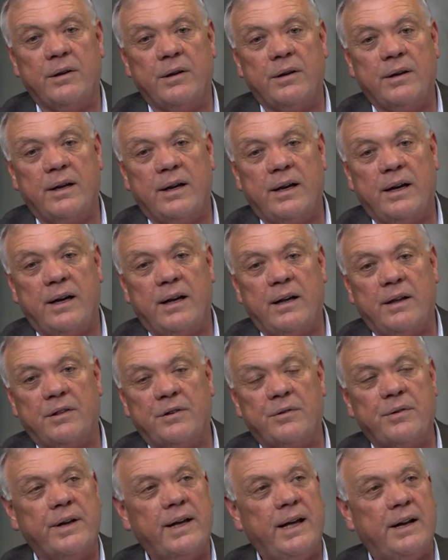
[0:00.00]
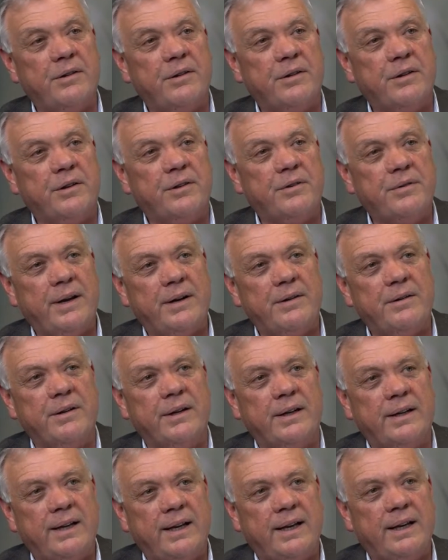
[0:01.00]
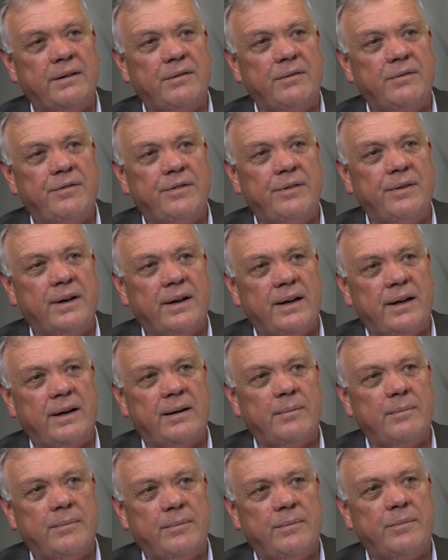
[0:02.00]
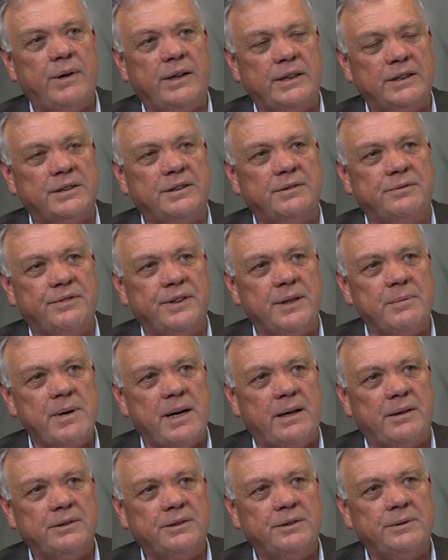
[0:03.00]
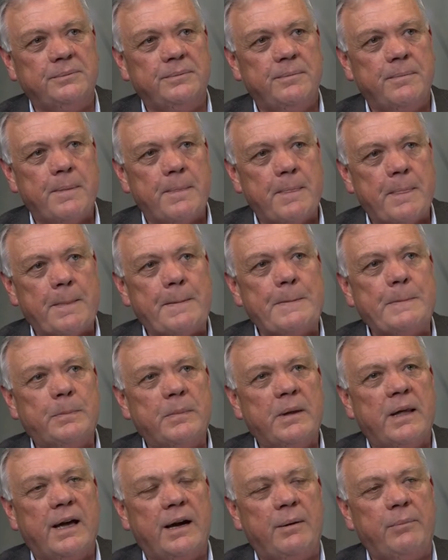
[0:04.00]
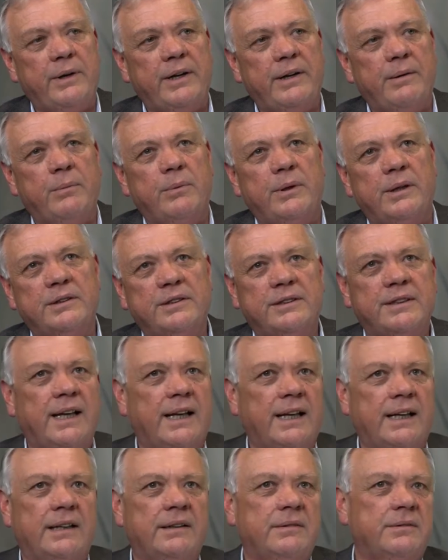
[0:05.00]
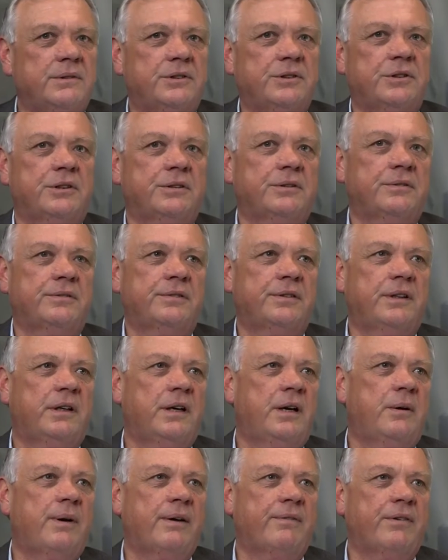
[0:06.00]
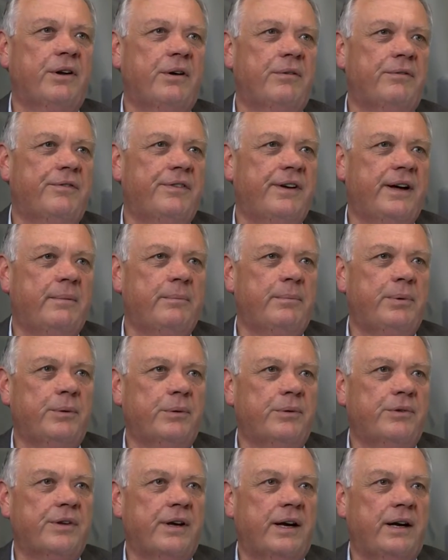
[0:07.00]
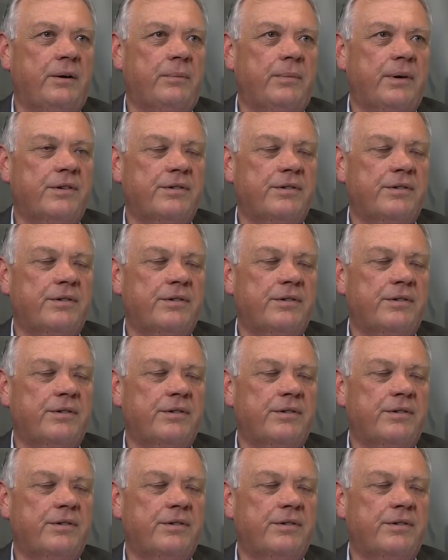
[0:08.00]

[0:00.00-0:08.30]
300 to 310 registered females. And we're selling we have an on-farm bull sale and we